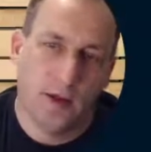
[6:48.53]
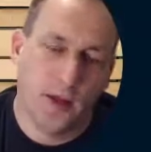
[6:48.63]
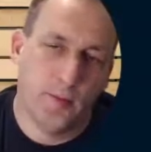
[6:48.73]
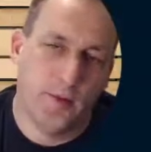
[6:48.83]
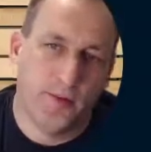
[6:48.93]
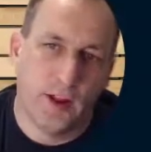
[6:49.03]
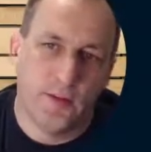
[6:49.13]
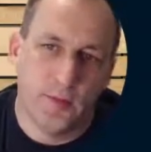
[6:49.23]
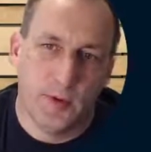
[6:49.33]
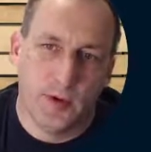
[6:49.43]
if you're
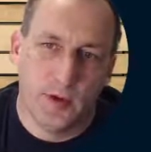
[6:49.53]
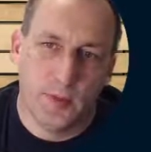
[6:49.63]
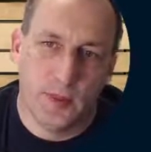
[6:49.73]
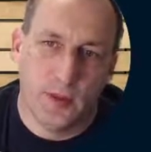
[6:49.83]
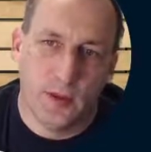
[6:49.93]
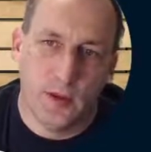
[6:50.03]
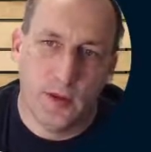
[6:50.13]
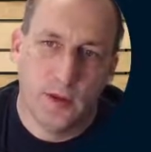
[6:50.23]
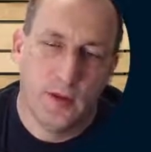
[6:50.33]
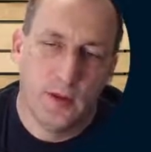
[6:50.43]
not familiar with the
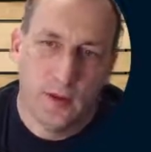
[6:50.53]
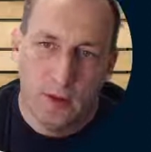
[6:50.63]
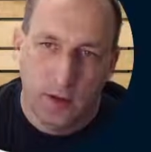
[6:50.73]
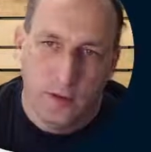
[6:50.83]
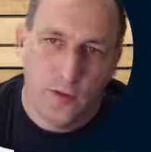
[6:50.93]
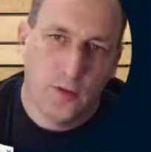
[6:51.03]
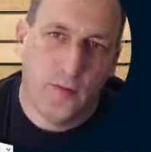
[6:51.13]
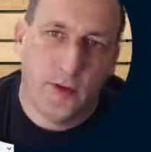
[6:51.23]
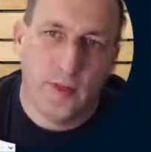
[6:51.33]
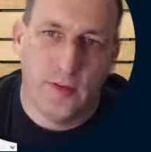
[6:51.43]

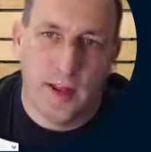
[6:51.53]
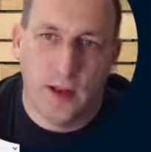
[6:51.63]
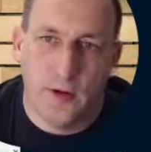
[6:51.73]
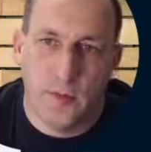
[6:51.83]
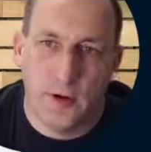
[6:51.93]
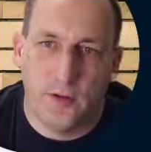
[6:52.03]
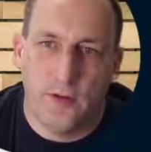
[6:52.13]
way the site editor works,